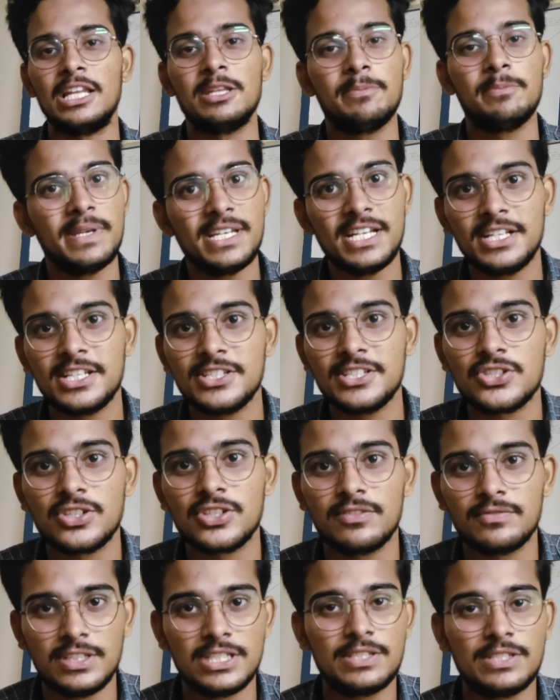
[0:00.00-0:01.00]
And the main intention
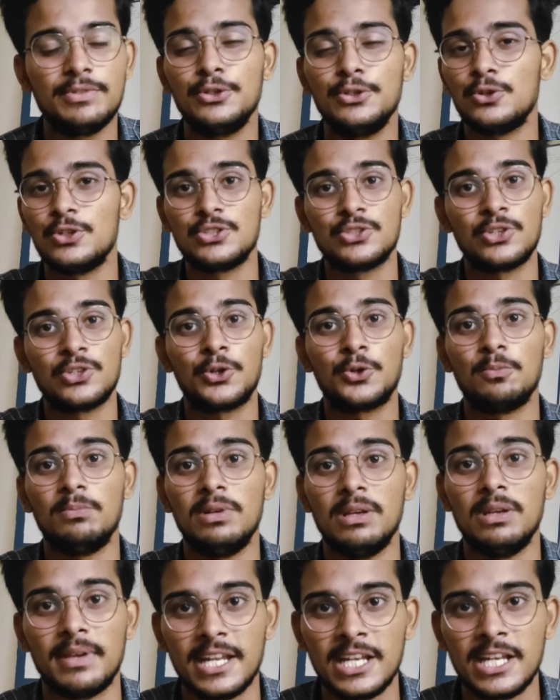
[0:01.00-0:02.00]
of this video is not to
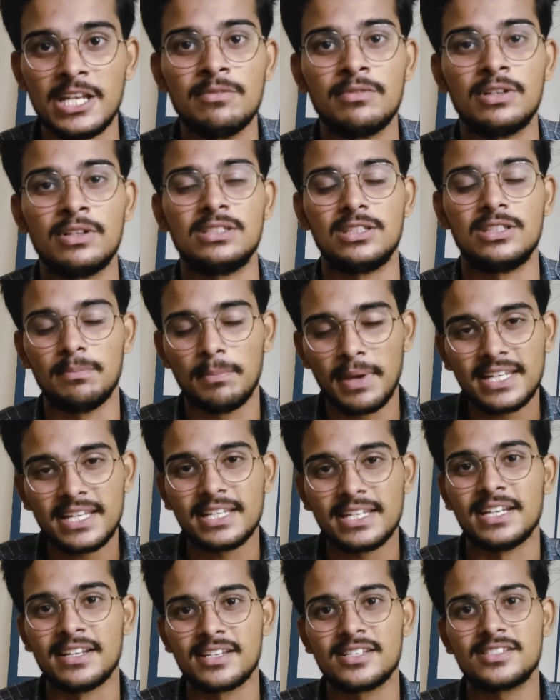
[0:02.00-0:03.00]
blame anyone. The main
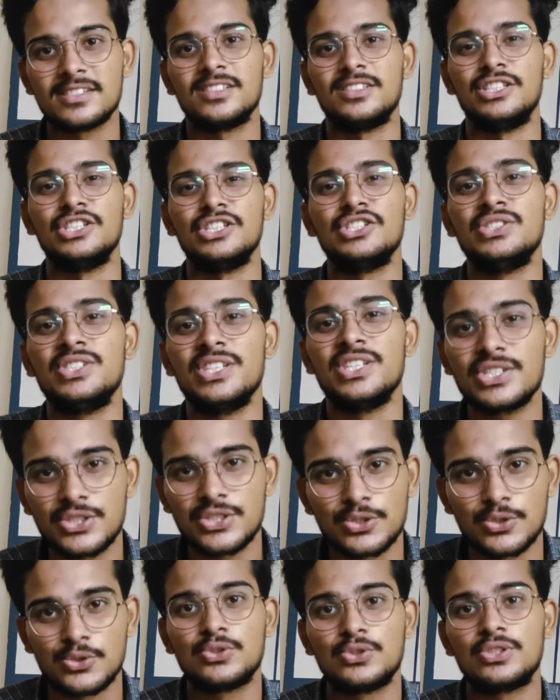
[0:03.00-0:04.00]
intention is
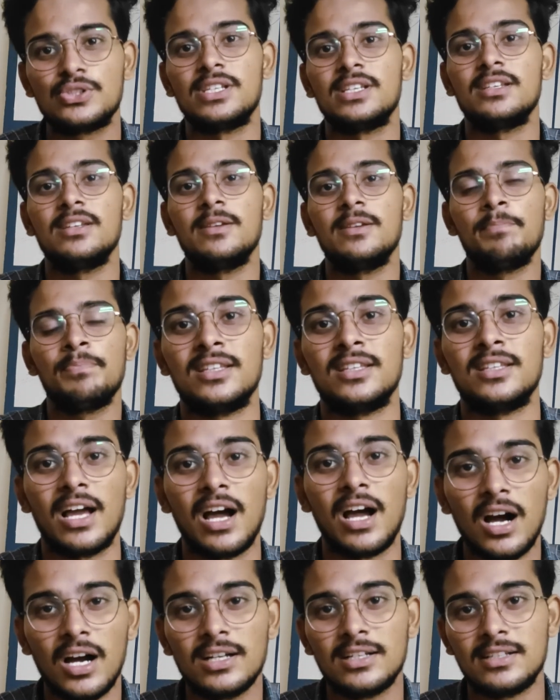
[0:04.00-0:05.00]
just to share the
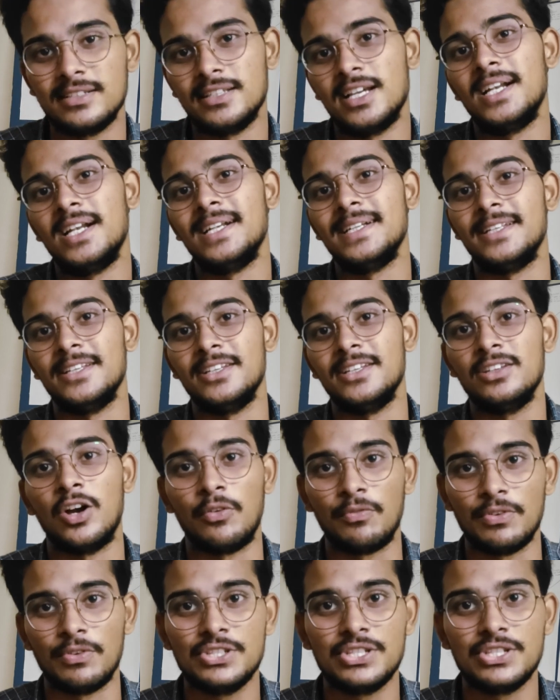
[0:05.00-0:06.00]
hard reality
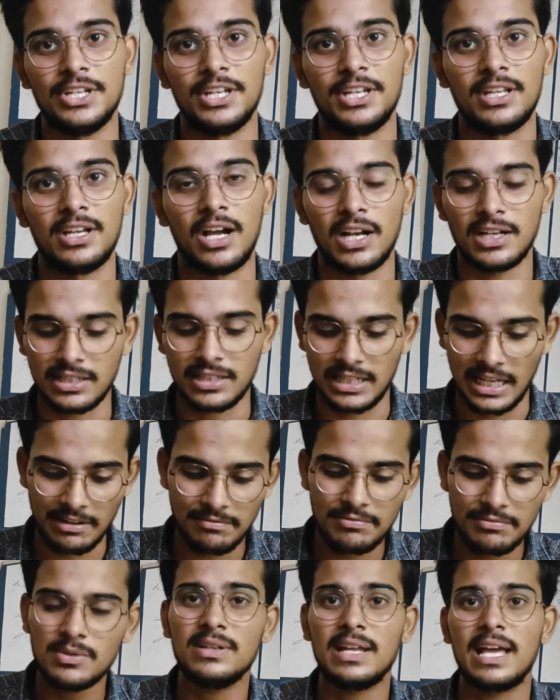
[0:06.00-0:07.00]
of engineering, and
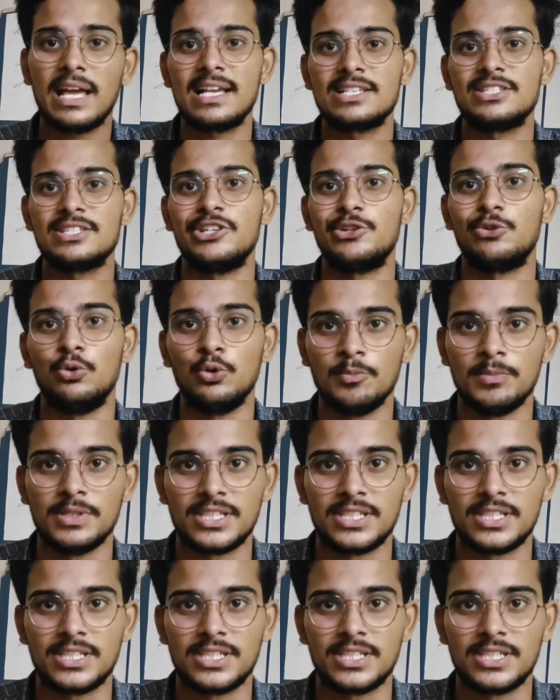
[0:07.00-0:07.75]
everyone has their own